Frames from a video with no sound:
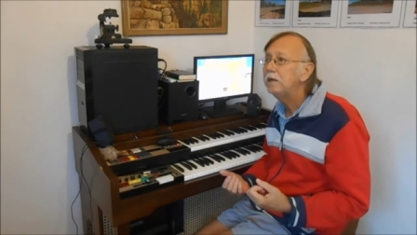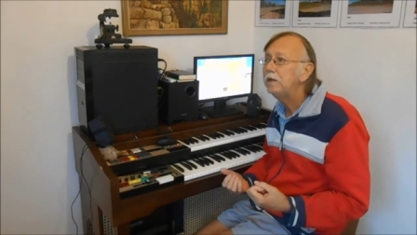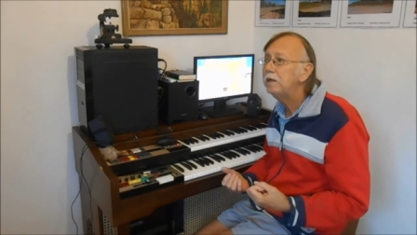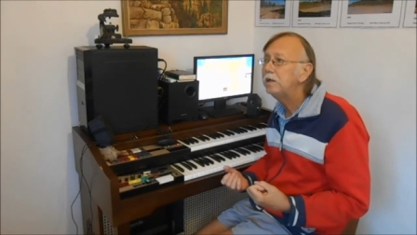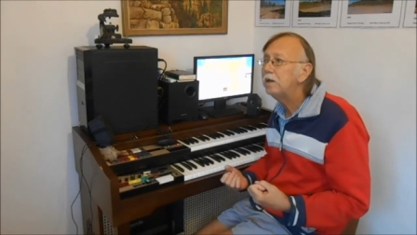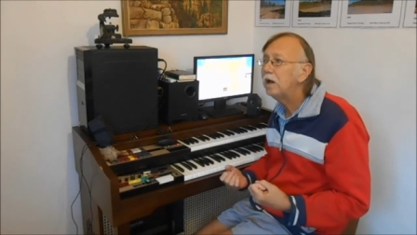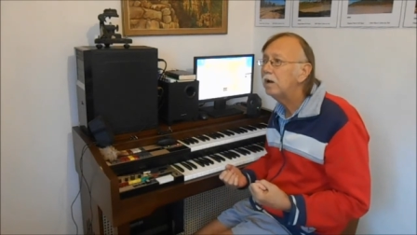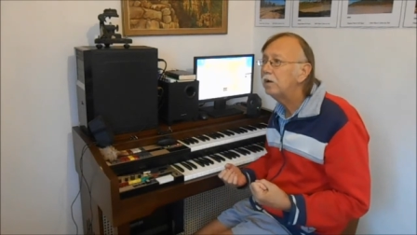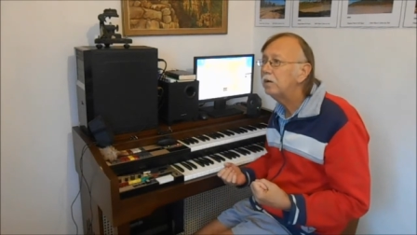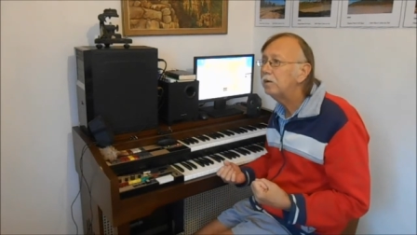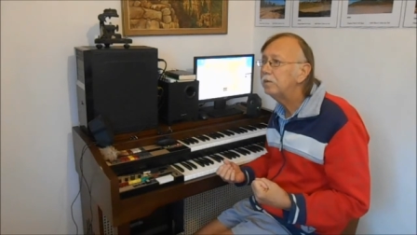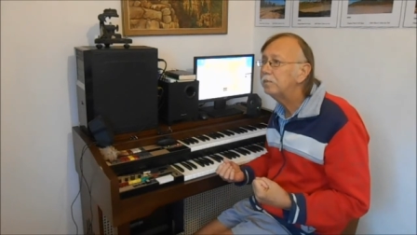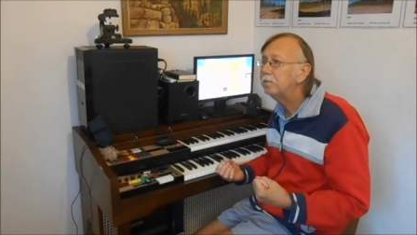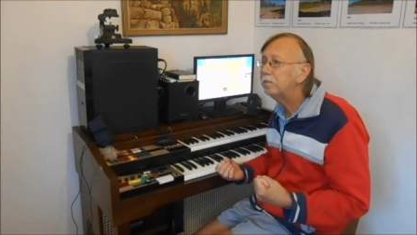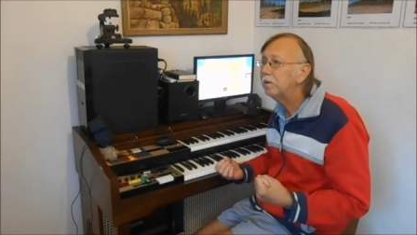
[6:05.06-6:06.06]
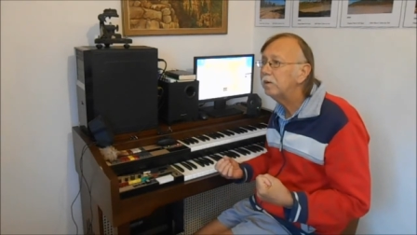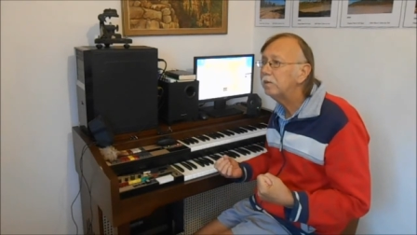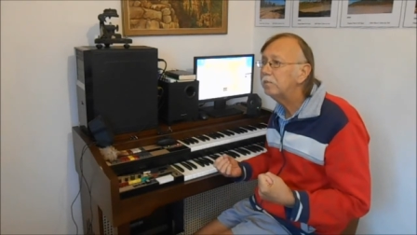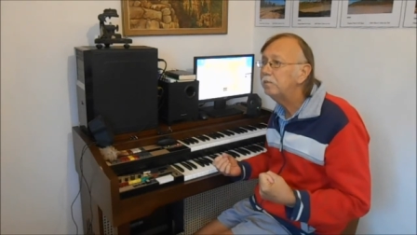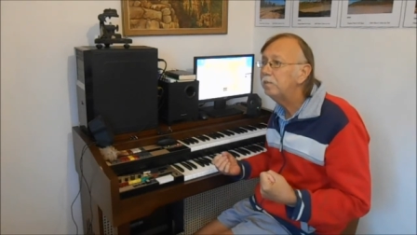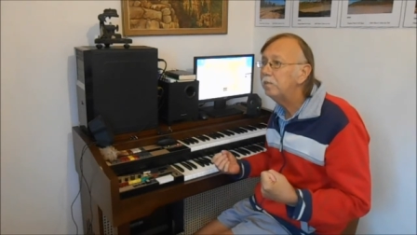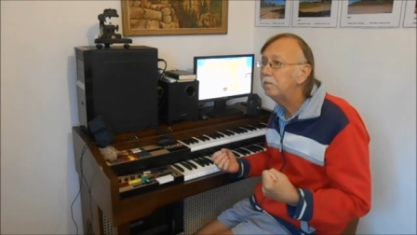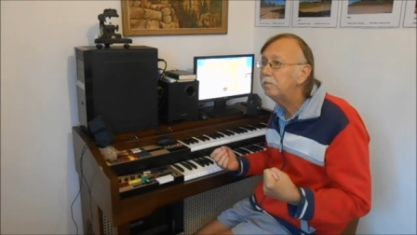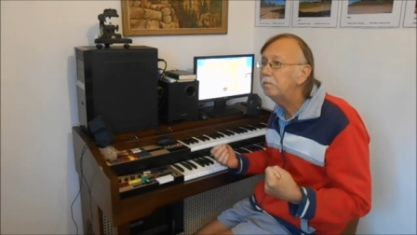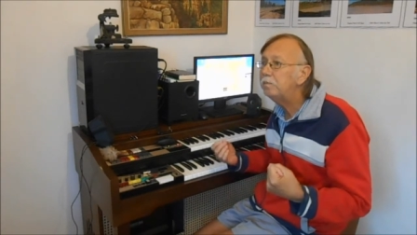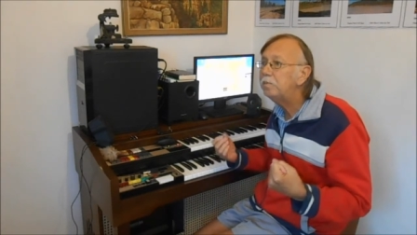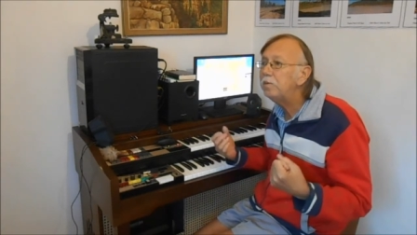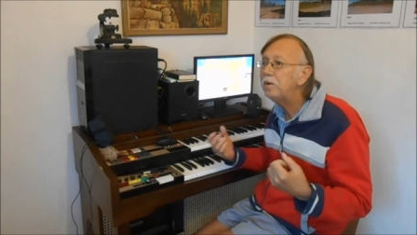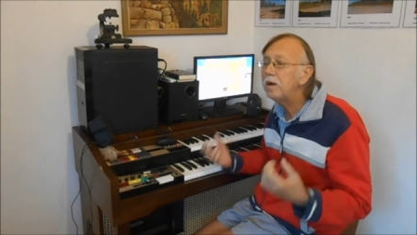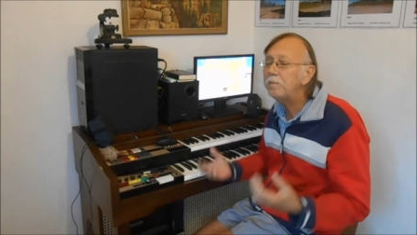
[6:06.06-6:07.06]
you know,
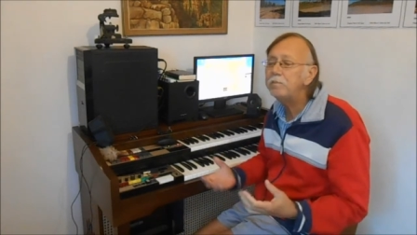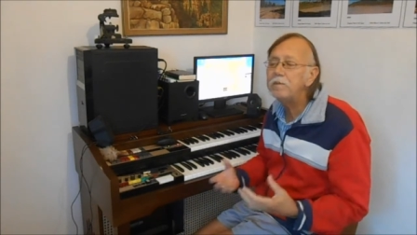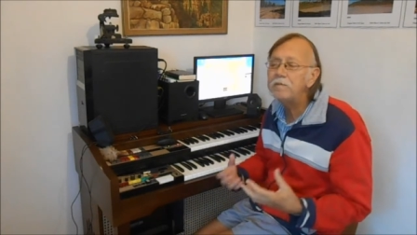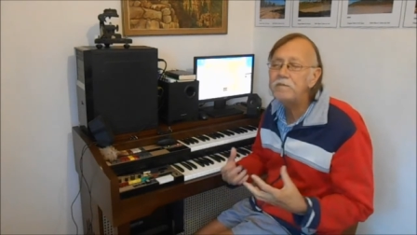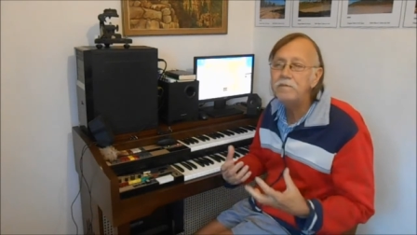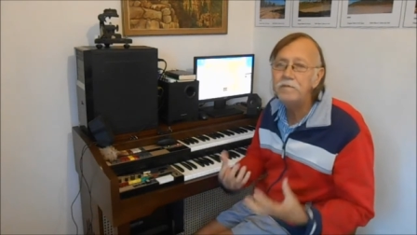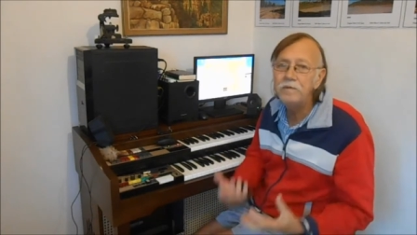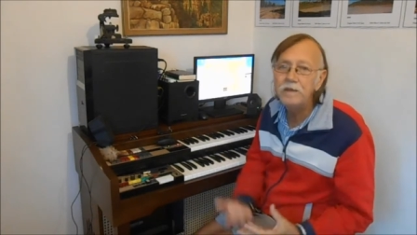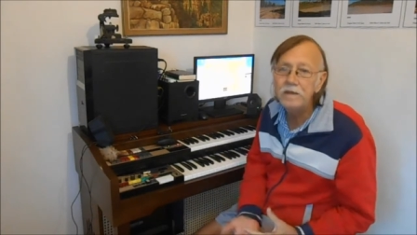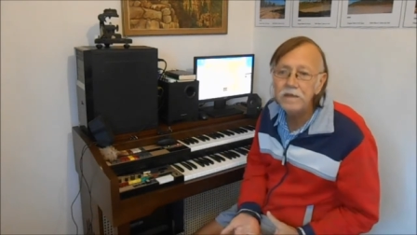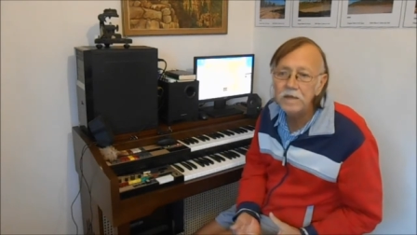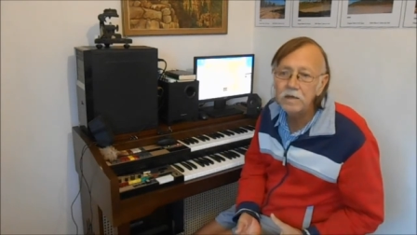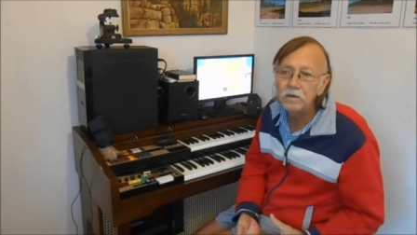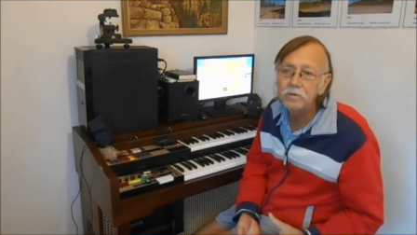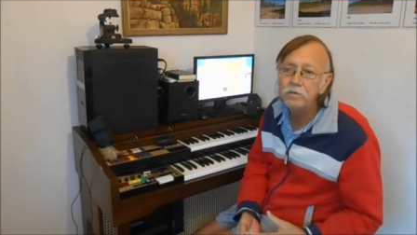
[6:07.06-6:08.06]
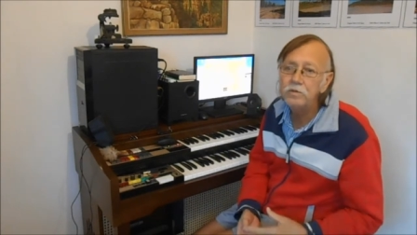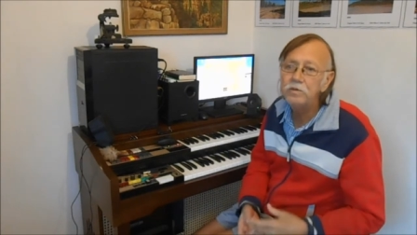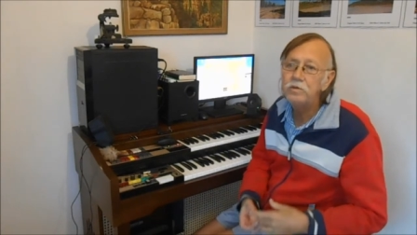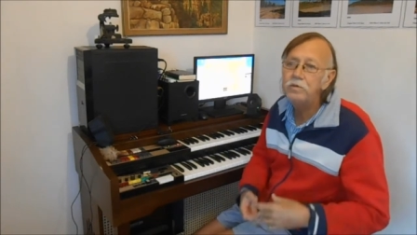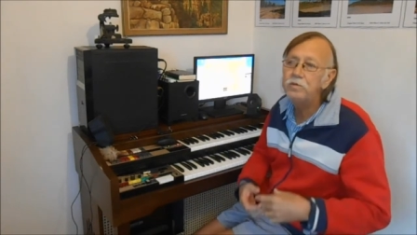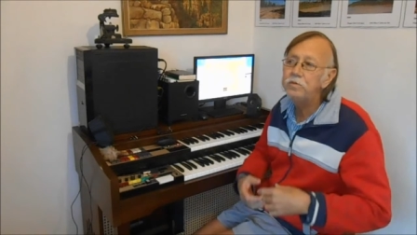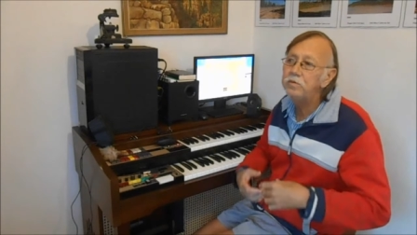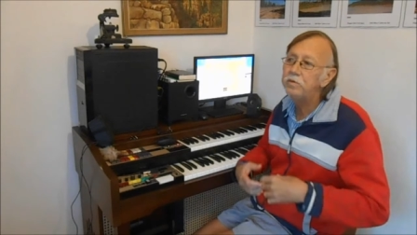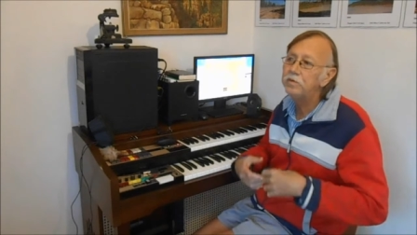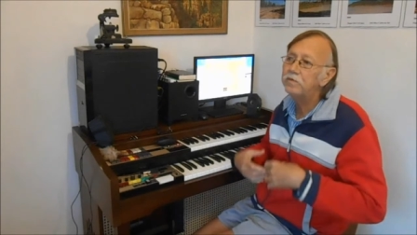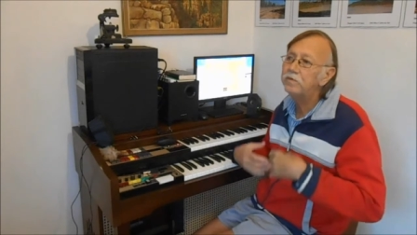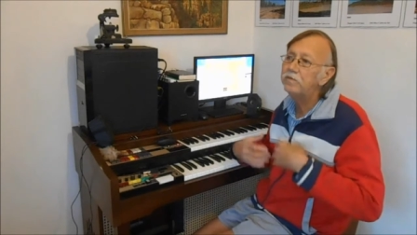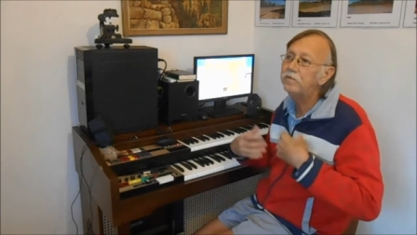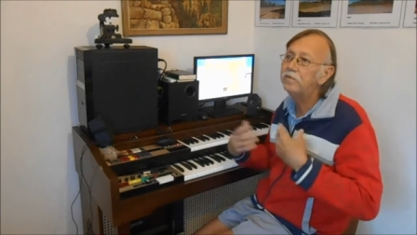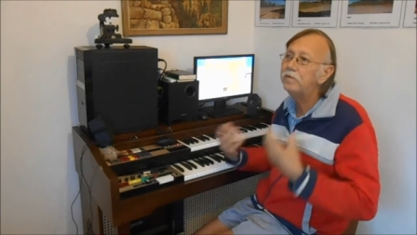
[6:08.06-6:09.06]
put up a video to the
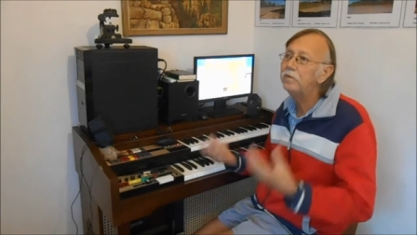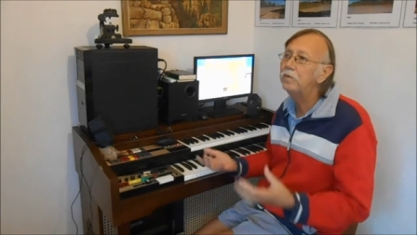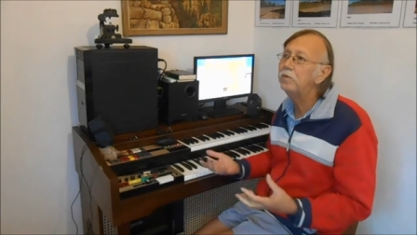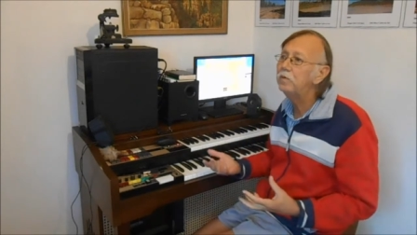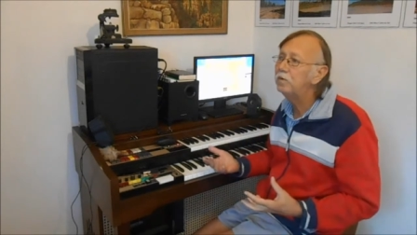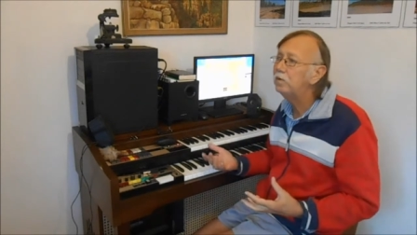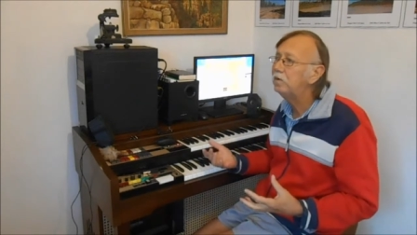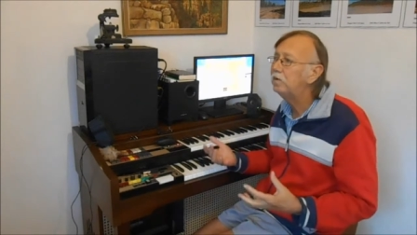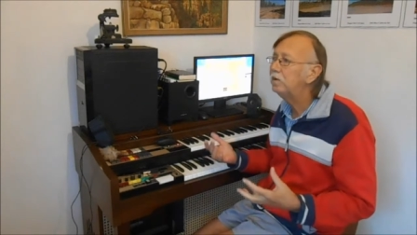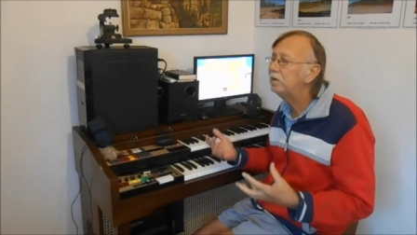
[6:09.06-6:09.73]
full,